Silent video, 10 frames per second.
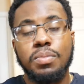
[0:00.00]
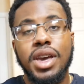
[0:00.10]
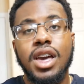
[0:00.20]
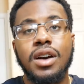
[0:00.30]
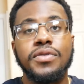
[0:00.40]

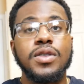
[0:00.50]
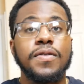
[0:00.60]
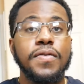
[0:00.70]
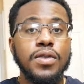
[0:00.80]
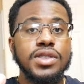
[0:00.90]
pay off your
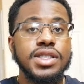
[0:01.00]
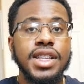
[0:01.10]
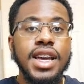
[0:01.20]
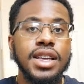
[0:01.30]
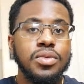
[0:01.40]
first
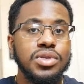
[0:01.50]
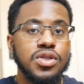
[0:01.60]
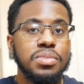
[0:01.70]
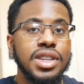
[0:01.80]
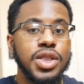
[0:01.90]
debt, which
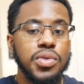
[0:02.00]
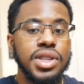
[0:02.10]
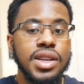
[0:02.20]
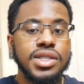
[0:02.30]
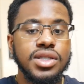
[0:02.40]
would be that
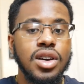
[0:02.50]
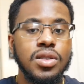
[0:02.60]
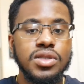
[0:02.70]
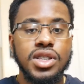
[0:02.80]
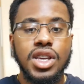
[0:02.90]

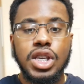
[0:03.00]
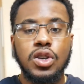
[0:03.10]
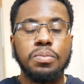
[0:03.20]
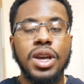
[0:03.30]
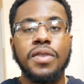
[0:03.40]
$3,000.
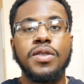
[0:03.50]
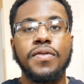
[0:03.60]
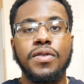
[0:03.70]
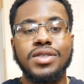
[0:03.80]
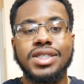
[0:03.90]
You'd pay off your
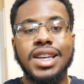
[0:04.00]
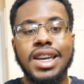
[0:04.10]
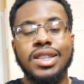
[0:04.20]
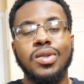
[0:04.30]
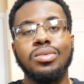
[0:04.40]
first debt
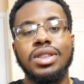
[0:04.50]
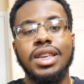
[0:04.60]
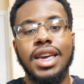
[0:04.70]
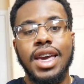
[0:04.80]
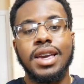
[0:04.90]
in only
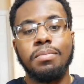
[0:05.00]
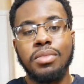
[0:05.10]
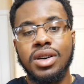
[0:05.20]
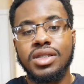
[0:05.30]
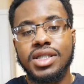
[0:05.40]
8
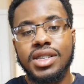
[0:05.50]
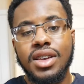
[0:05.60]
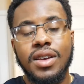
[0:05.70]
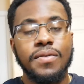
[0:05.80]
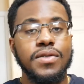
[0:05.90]
months
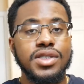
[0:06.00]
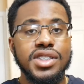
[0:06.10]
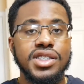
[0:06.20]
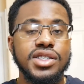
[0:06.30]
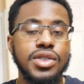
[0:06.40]

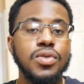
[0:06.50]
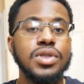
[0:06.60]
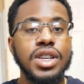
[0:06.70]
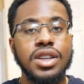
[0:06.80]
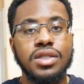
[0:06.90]
versus 2
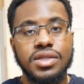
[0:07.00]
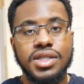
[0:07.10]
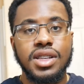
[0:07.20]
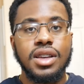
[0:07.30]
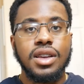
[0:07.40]

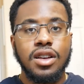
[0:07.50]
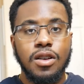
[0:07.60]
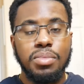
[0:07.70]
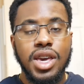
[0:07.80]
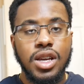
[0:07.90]
years
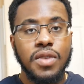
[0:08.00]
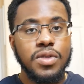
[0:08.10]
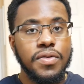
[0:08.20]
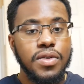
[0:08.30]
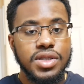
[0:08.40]
paying off
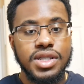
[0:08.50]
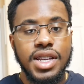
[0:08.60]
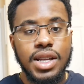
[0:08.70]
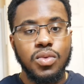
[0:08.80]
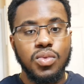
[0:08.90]
your first
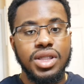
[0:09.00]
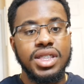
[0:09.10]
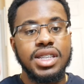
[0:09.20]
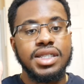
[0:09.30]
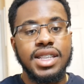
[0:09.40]
debt with
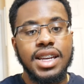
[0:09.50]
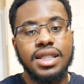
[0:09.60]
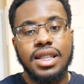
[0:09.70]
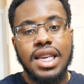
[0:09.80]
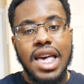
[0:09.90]
the debt
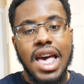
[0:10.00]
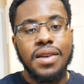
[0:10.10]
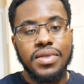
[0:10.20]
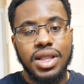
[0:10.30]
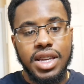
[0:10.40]

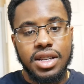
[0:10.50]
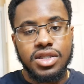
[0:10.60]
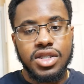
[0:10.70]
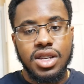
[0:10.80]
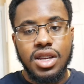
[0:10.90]

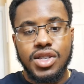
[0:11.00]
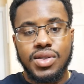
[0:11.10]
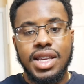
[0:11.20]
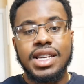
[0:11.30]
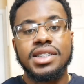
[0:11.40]
Avalanche. So
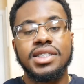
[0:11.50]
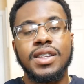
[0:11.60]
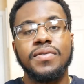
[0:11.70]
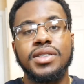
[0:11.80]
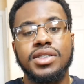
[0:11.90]
that is a
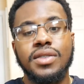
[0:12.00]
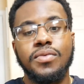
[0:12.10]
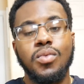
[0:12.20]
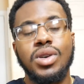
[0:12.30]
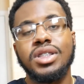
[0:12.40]
difference of
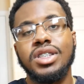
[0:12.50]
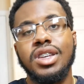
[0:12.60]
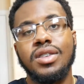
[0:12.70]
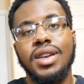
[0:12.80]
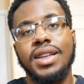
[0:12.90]
1
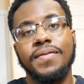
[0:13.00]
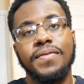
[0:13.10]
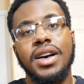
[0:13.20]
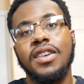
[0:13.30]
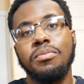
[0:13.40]
year and
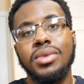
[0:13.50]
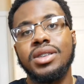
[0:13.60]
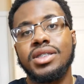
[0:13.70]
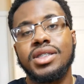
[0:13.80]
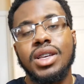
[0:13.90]
5
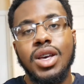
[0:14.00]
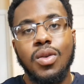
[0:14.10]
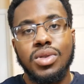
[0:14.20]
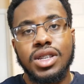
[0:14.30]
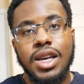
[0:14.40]
months
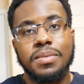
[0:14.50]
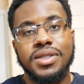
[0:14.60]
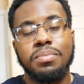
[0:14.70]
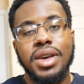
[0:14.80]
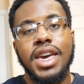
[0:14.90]
when it comes
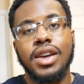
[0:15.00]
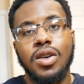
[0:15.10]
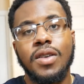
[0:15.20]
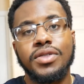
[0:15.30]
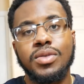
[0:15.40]
to paying
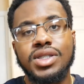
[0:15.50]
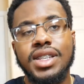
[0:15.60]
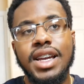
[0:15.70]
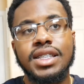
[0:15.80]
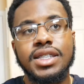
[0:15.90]
off those
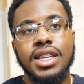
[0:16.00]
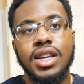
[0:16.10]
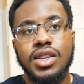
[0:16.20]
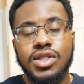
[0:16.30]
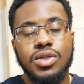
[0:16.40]
debts.
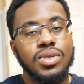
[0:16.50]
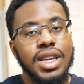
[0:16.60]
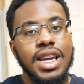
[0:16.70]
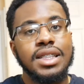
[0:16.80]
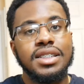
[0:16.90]
So
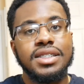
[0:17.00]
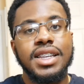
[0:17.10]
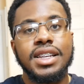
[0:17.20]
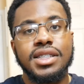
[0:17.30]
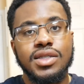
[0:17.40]
again, the
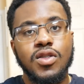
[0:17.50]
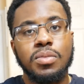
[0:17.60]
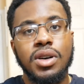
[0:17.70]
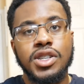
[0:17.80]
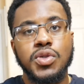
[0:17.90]
debt
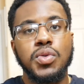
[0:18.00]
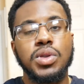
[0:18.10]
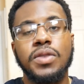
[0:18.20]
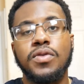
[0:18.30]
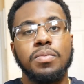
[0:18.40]
Snowball is
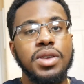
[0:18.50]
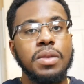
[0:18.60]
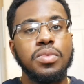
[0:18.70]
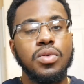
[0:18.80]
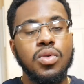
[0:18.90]
really for
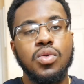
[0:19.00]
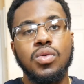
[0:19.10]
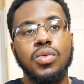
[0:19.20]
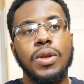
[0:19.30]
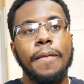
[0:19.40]
people who